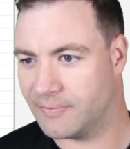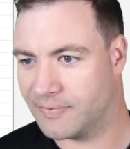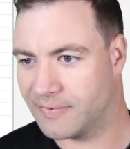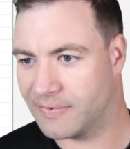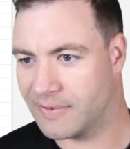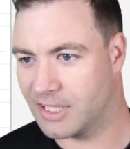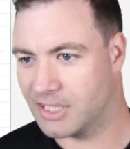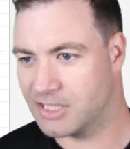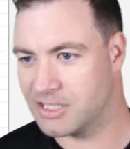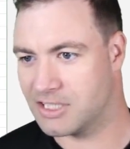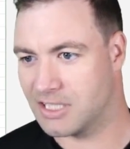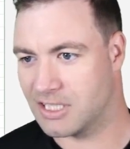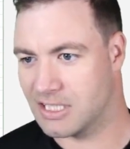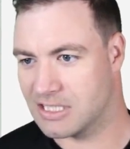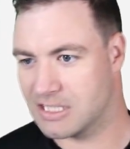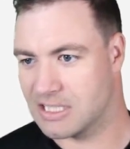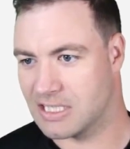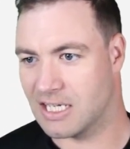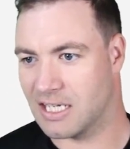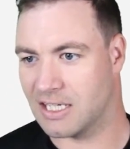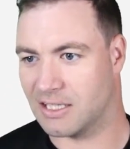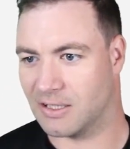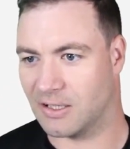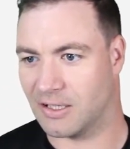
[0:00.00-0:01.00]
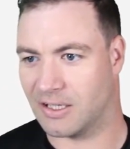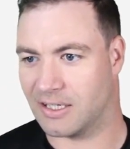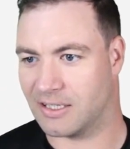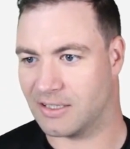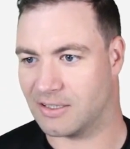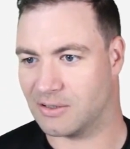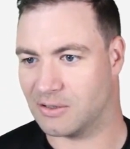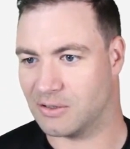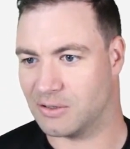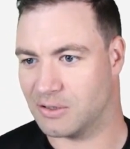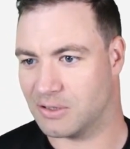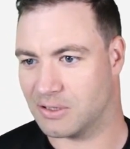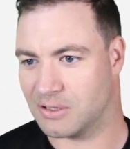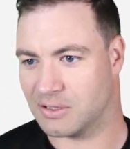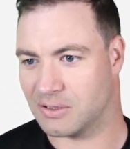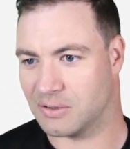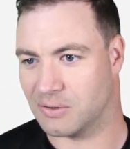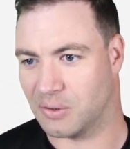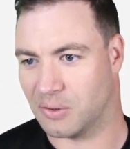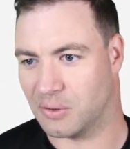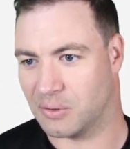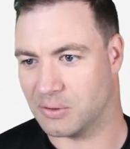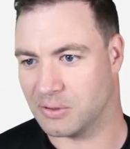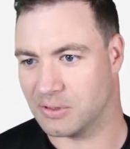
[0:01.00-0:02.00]
As you can see, like, look at
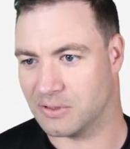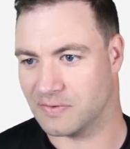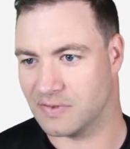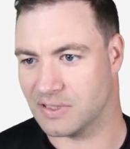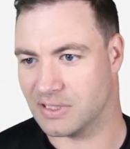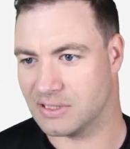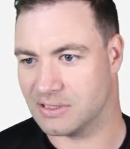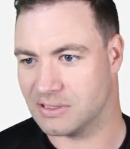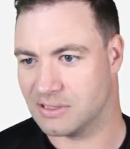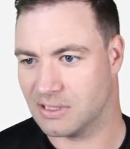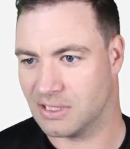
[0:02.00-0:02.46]
all of it.